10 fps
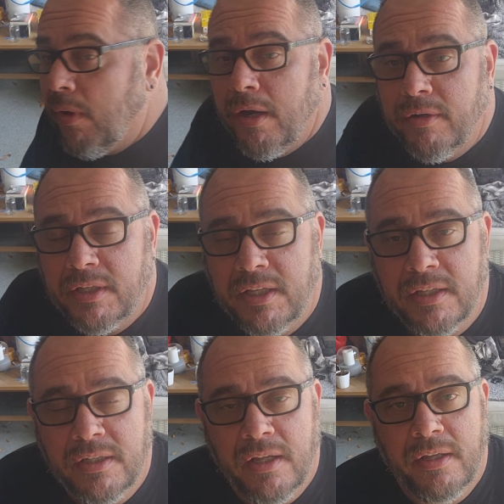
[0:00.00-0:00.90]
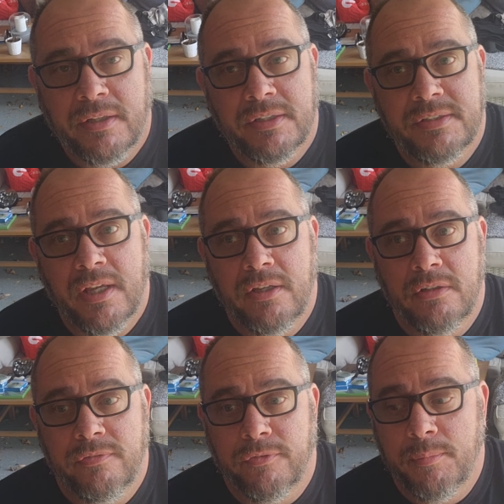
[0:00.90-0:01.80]
wiring kit. I can tell
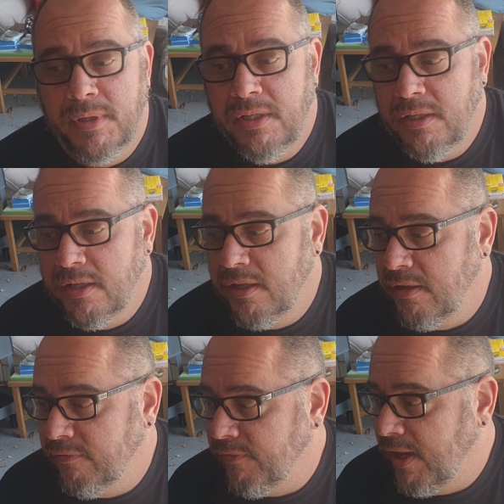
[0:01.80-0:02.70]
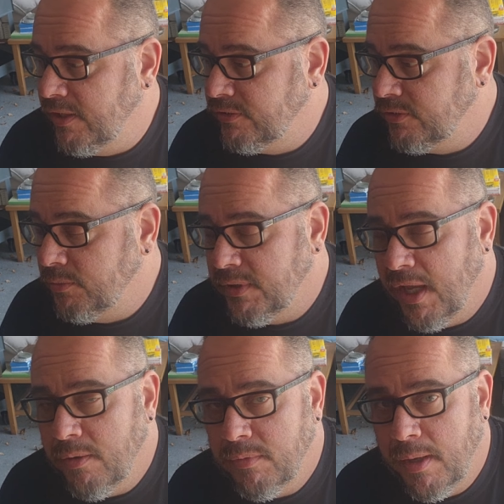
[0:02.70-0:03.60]
you, for me, if I had it to do
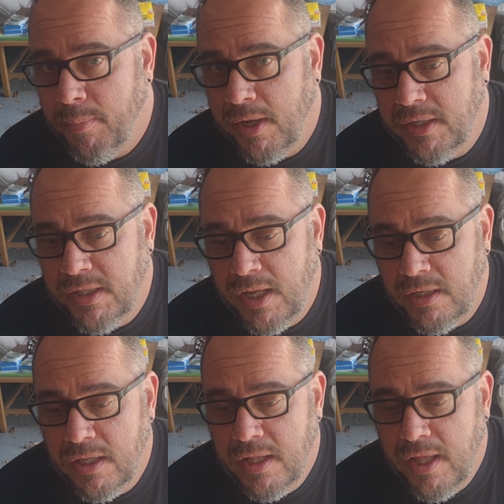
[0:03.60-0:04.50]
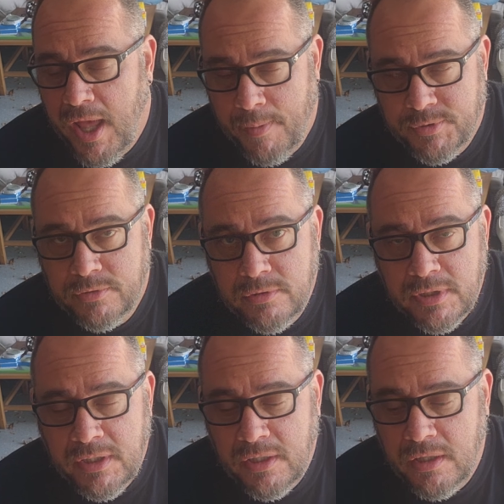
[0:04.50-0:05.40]
again, would I buy it again?
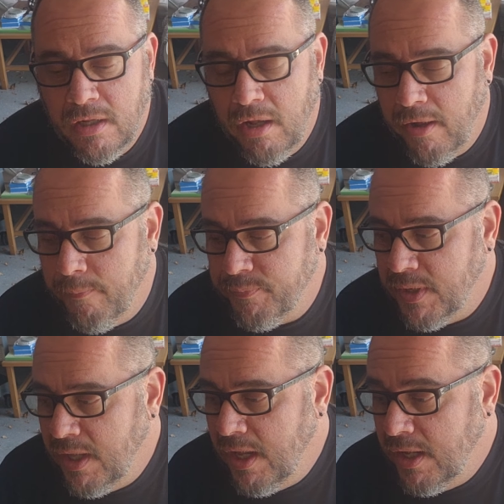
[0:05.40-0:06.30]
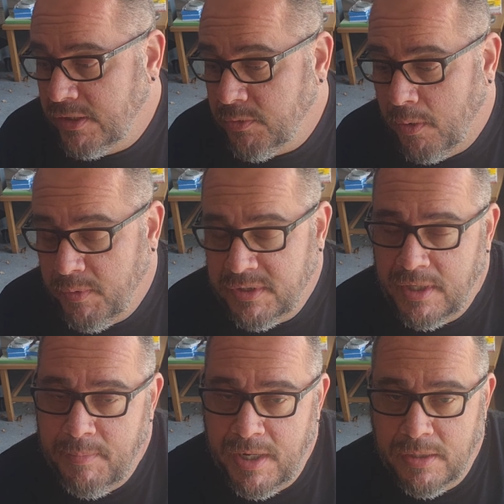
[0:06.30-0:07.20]
Absolutely. Do I wish
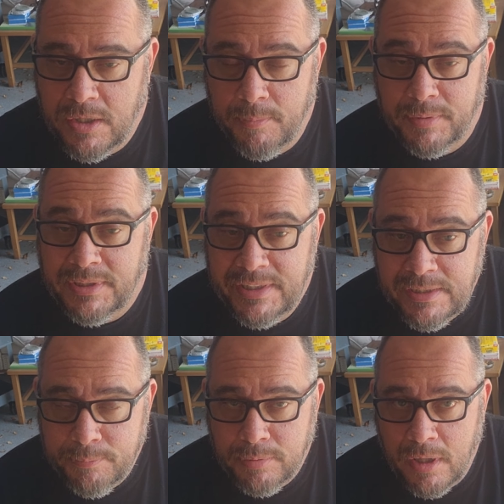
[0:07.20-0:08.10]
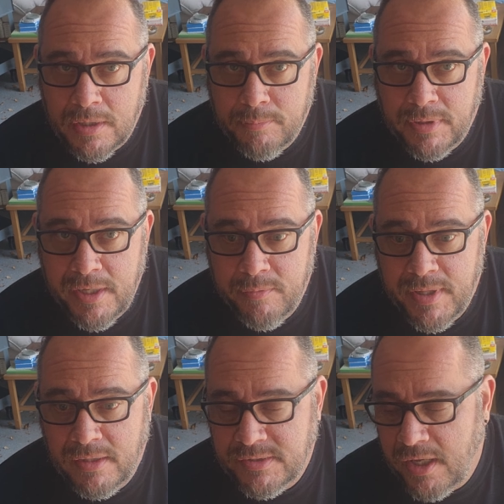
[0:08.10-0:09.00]
they made a complete plug and play
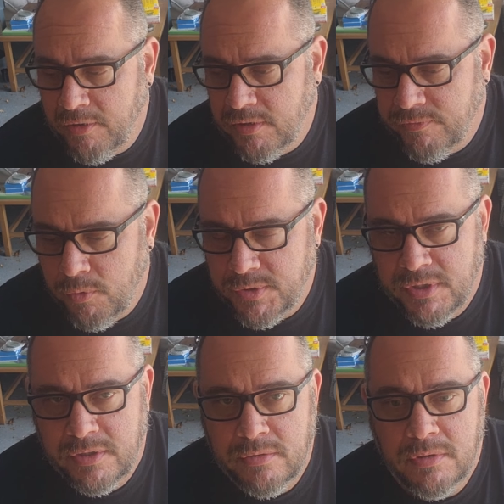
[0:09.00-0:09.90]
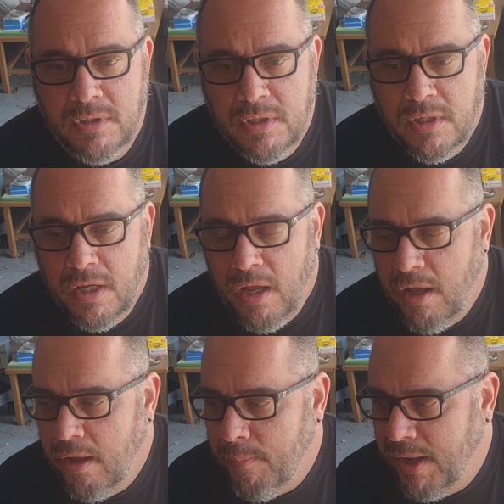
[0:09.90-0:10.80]
without soldering? Of course I do.
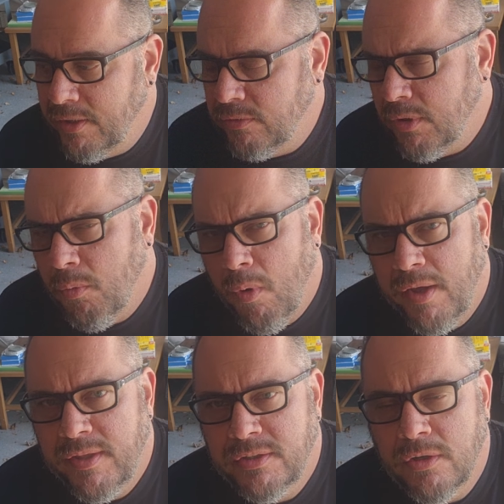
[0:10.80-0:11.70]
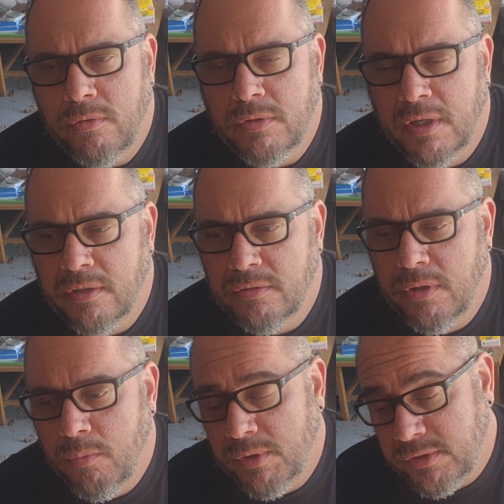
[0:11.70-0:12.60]
I don't know why they don't. I don't
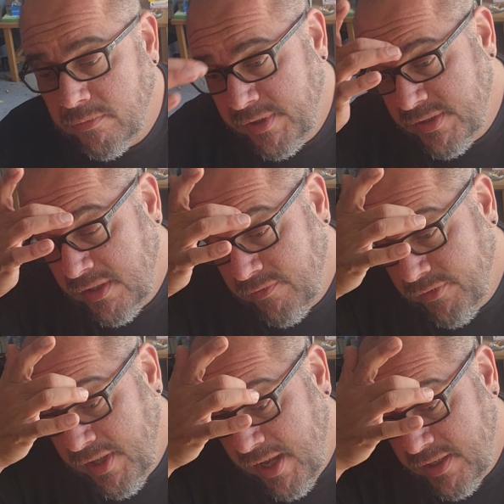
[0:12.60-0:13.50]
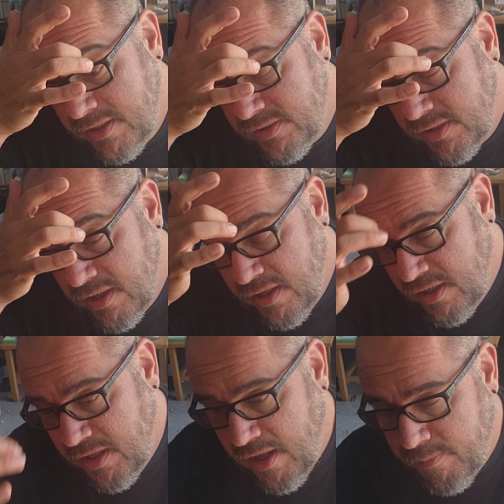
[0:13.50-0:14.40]
know what the reasoning for that is.
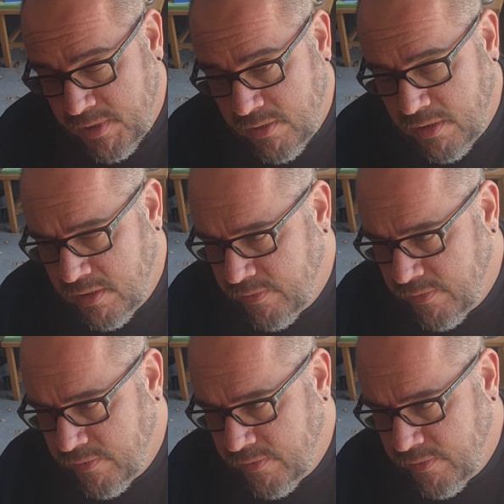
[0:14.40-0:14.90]
I mean,